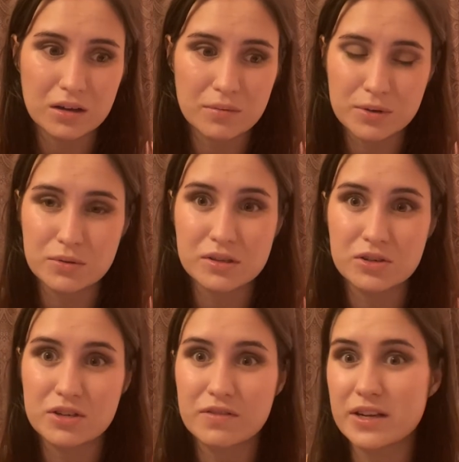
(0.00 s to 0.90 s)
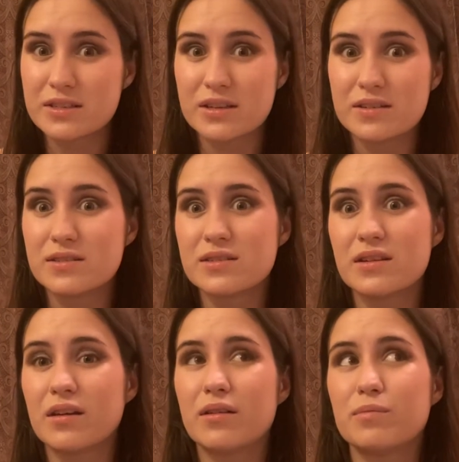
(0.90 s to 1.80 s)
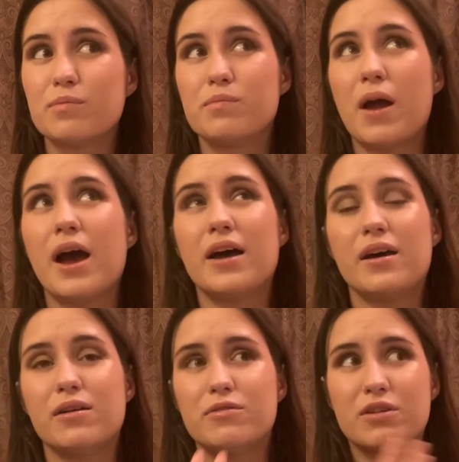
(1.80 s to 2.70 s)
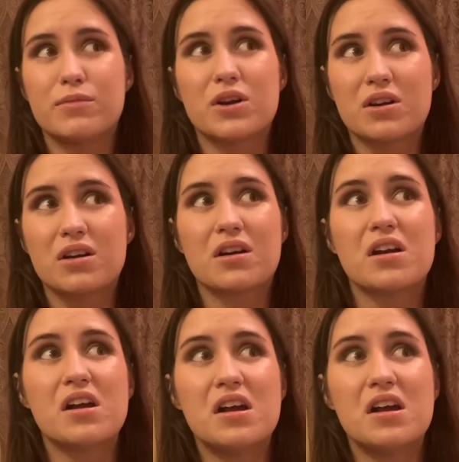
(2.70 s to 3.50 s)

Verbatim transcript: abuse that she faces uh, from her